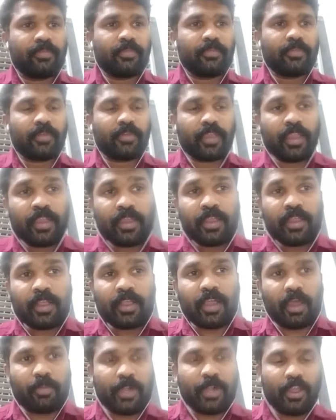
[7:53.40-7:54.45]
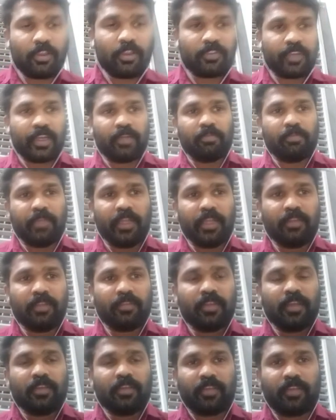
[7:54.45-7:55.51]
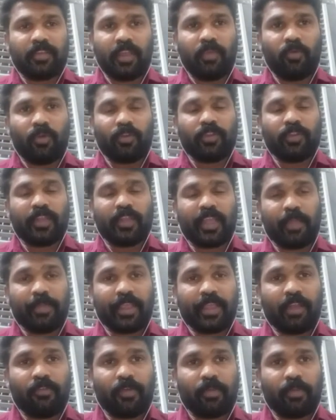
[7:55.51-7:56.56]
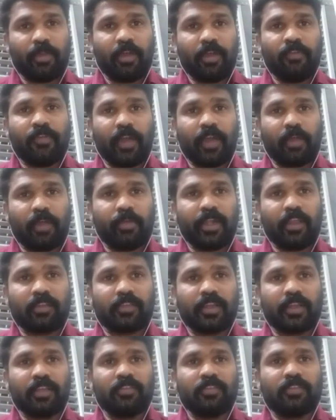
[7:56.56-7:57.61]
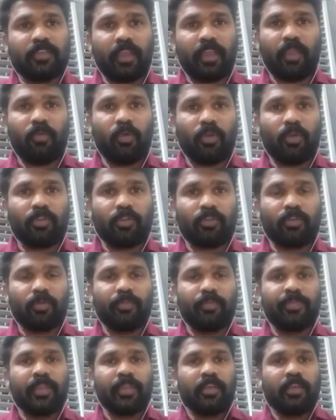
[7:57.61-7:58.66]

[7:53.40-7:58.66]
Okay, carbon dioxide means CO2. The chemical formula of carbon dioxide is CO2.